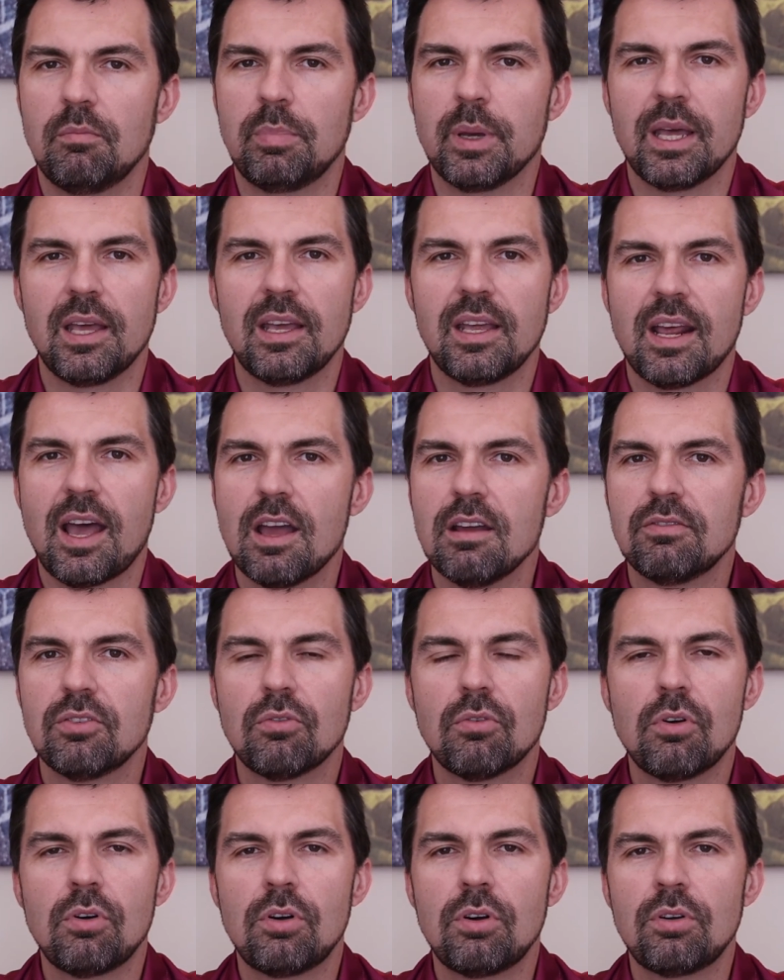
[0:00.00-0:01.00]
But
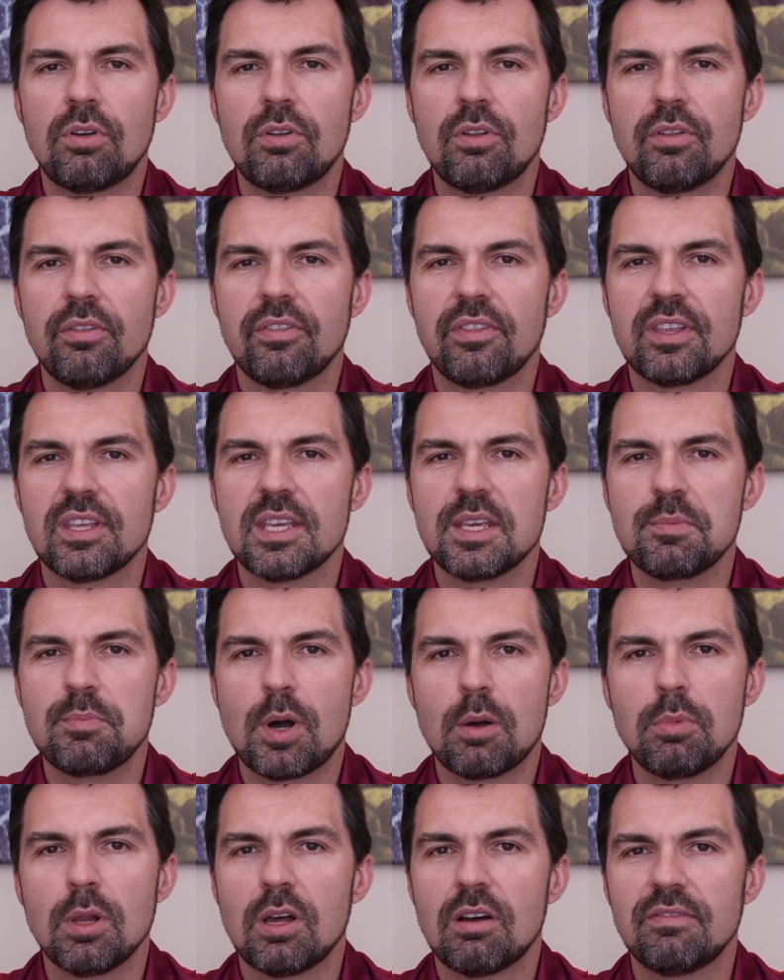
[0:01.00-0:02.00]
overall, the
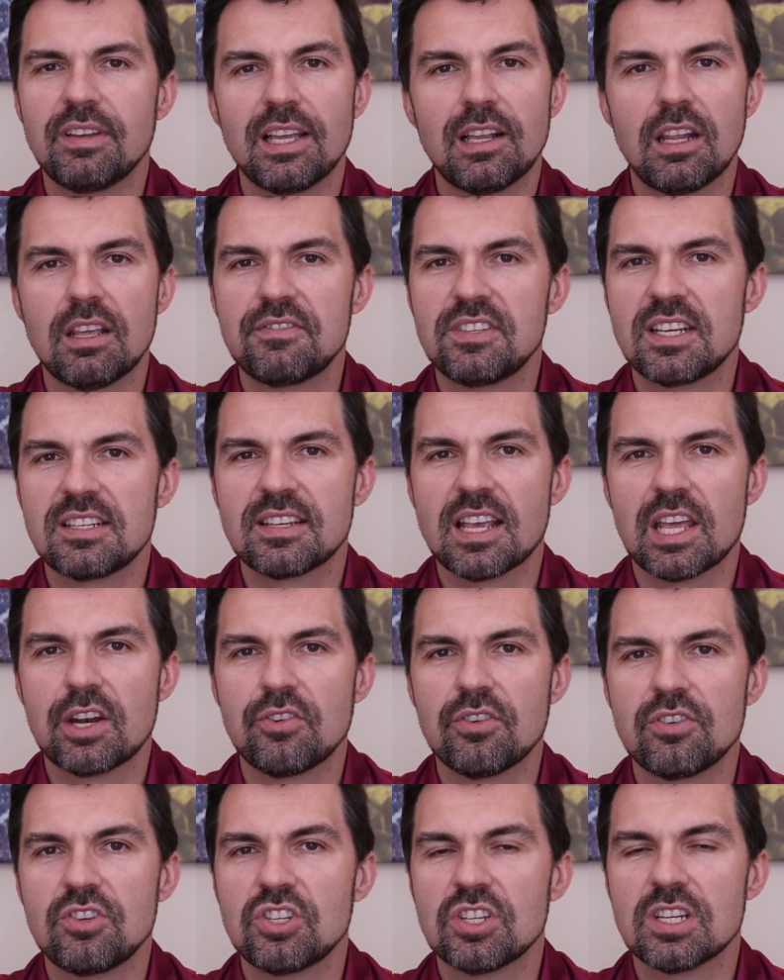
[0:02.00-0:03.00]
Boblov
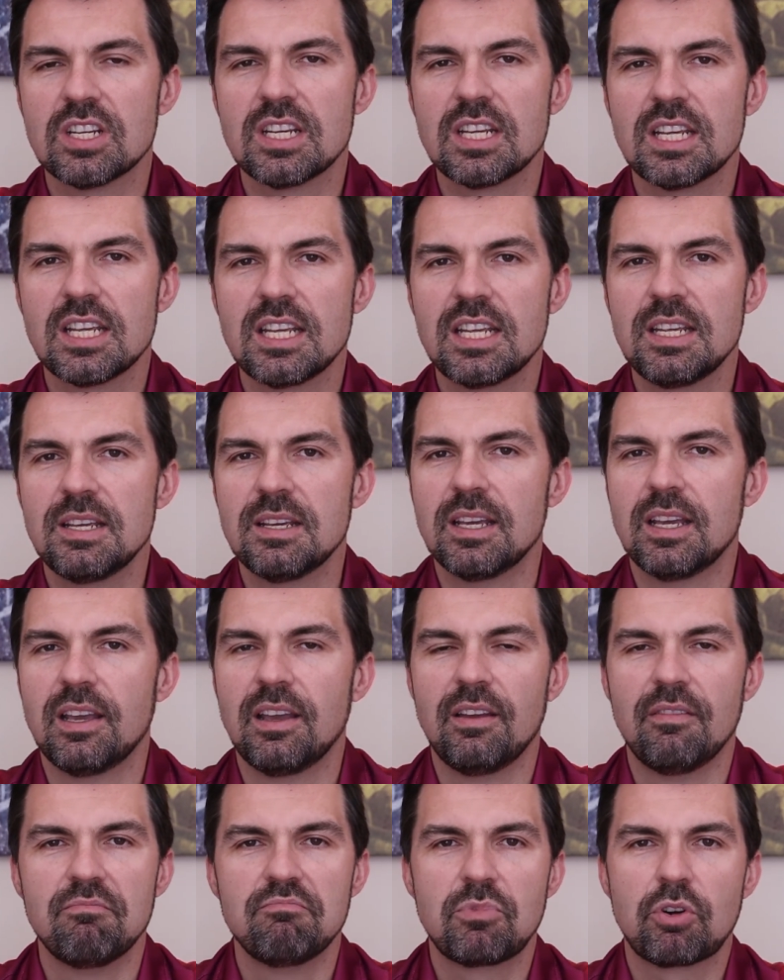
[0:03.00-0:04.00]
LF600G,
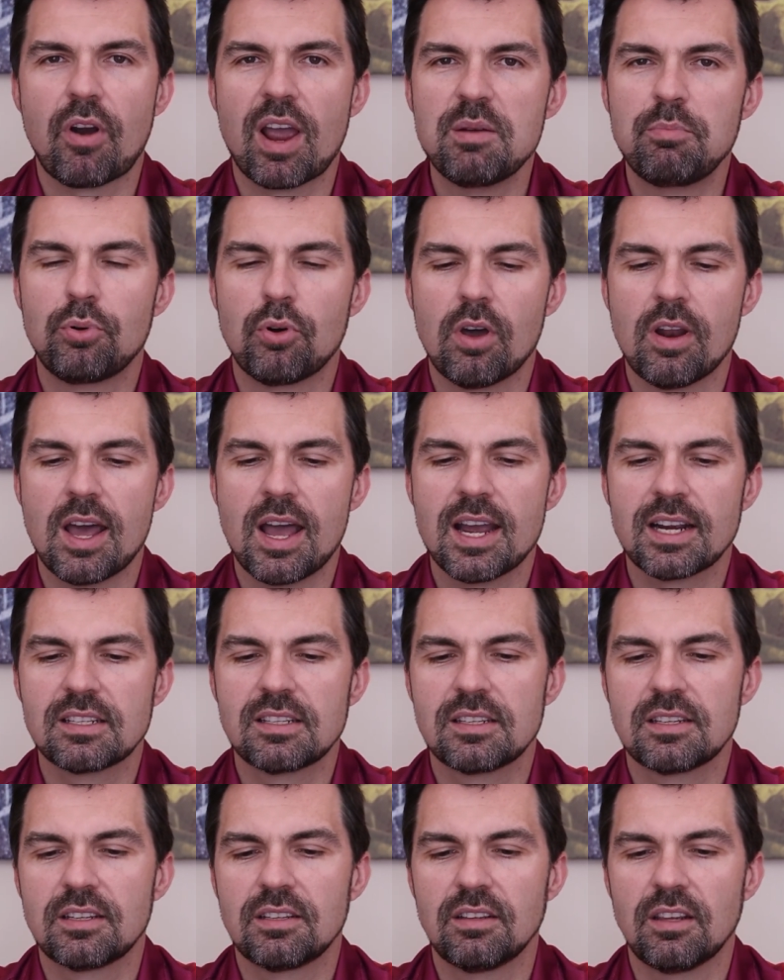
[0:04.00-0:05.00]
great
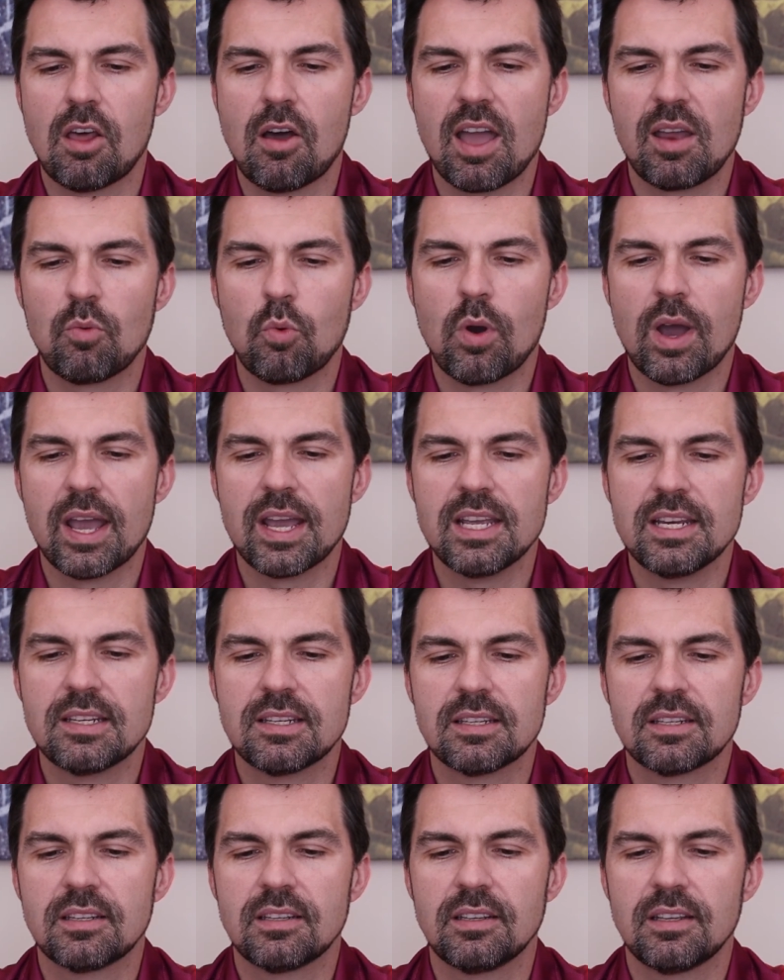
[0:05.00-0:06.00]
product,
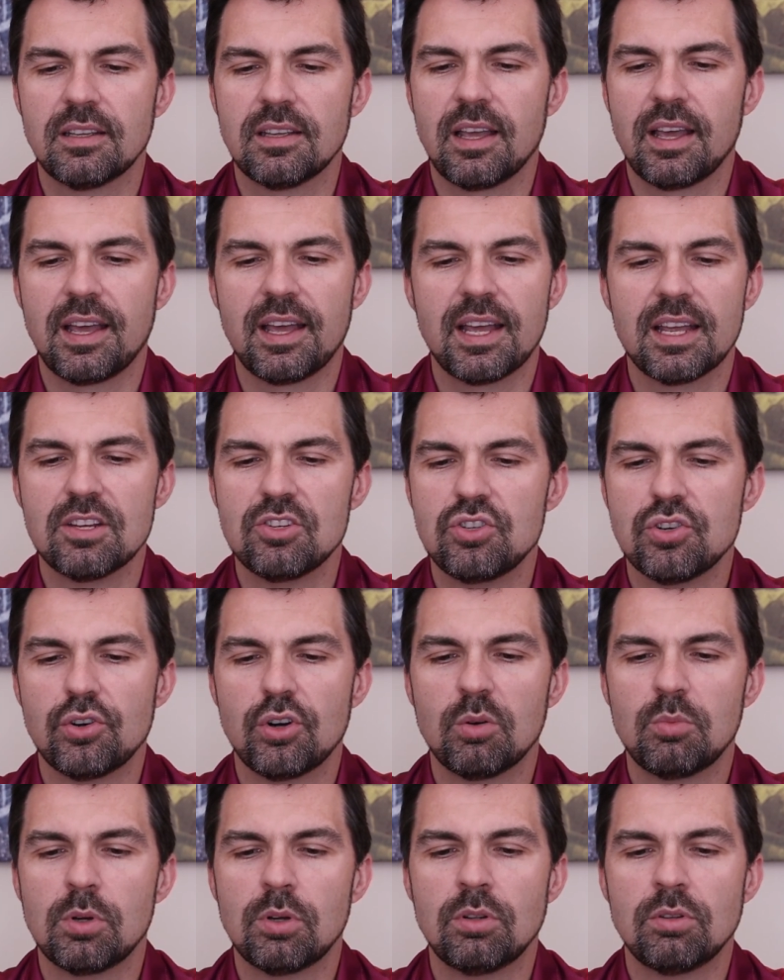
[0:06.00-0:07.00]
lightweight,
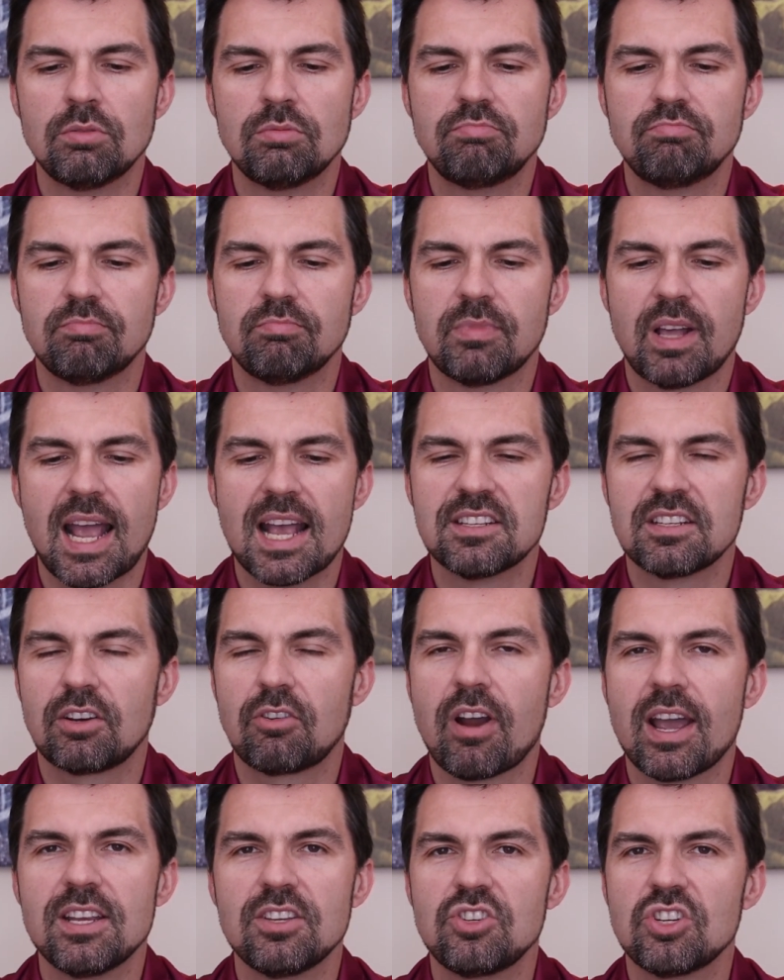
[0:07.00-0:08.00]
durable, has a
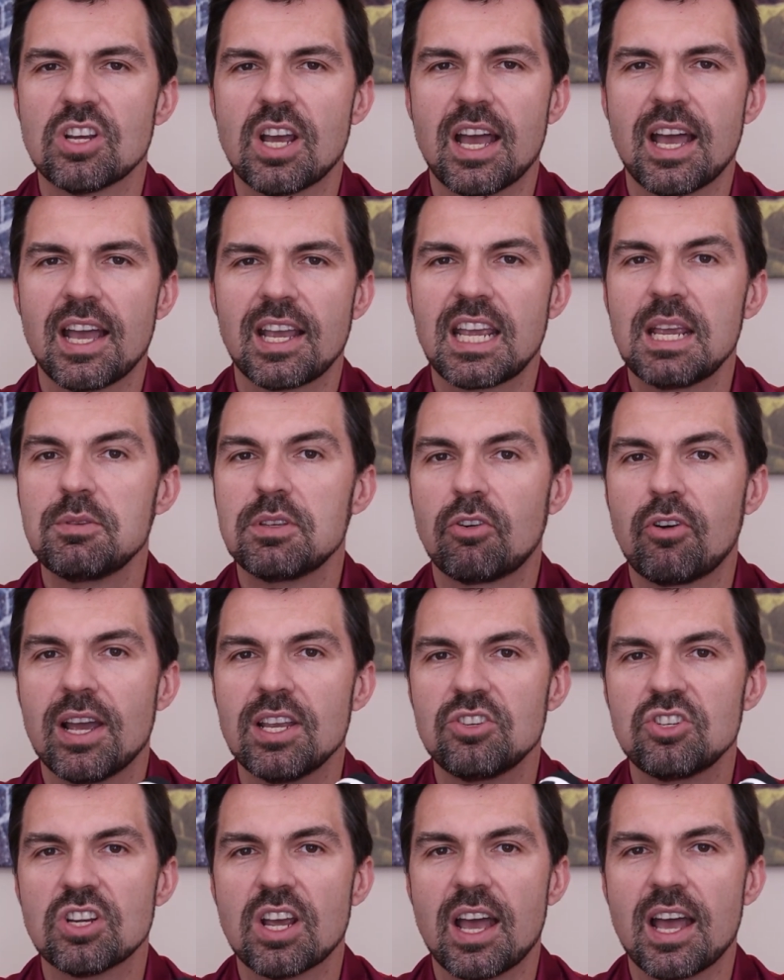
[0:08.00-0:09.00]
great charge, keeps a
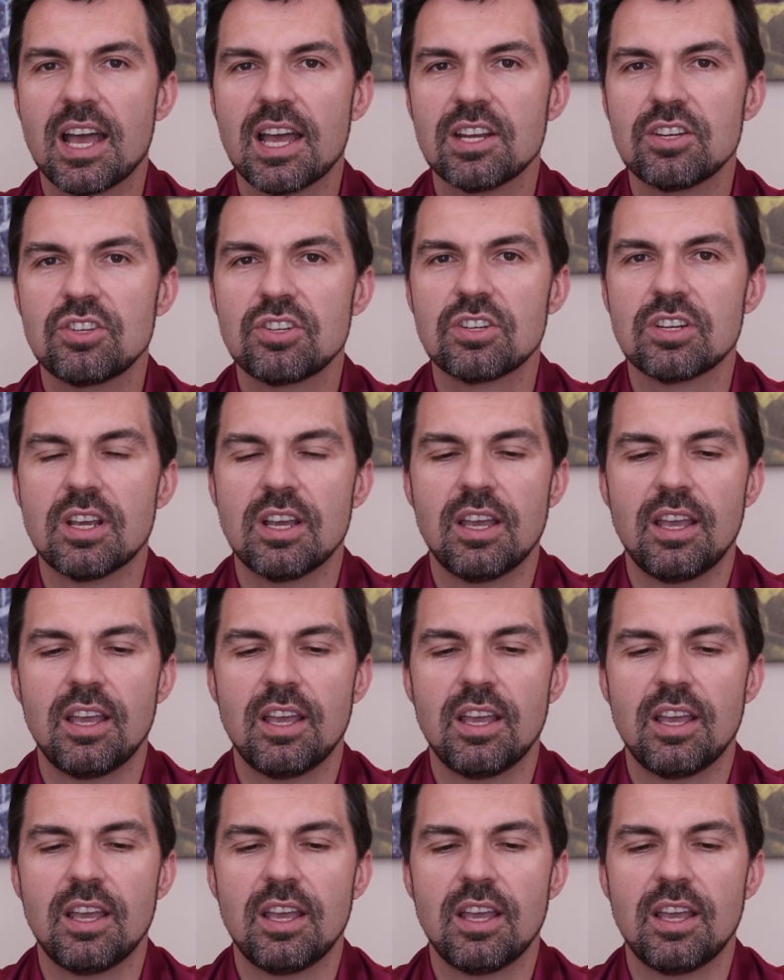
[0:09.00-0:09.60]
great charge,